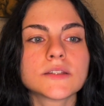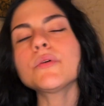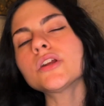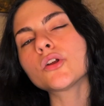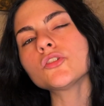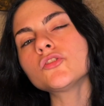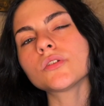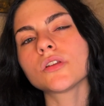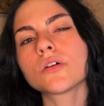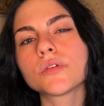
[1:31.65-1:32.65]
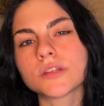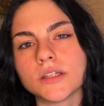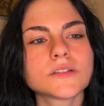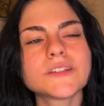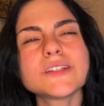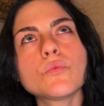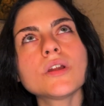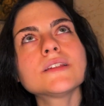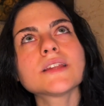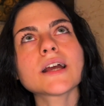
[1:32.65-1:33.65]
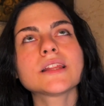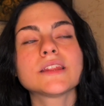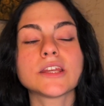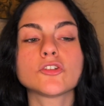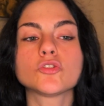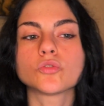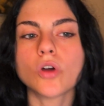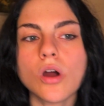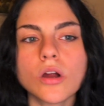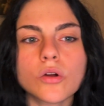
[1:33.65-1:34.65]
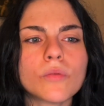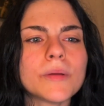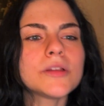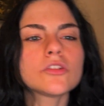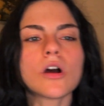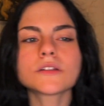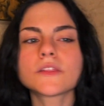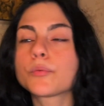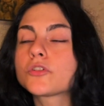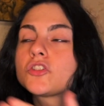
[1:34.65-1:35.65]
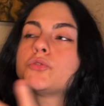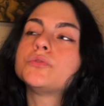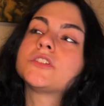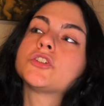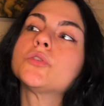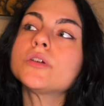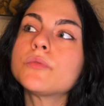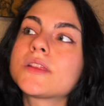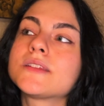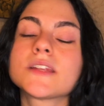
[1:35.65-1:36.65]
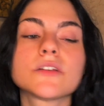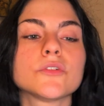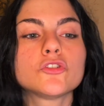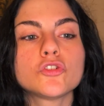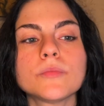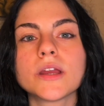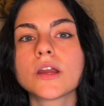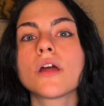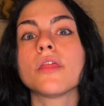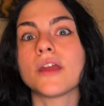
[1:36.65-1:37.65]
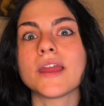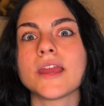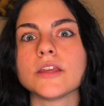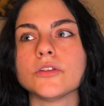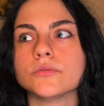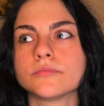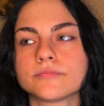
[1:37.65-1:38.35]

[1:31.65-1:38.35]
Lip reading: I would encourage you to look within to see what exactly the issues are, or maybe talk to the person you disagree with instead of assuming they hate you.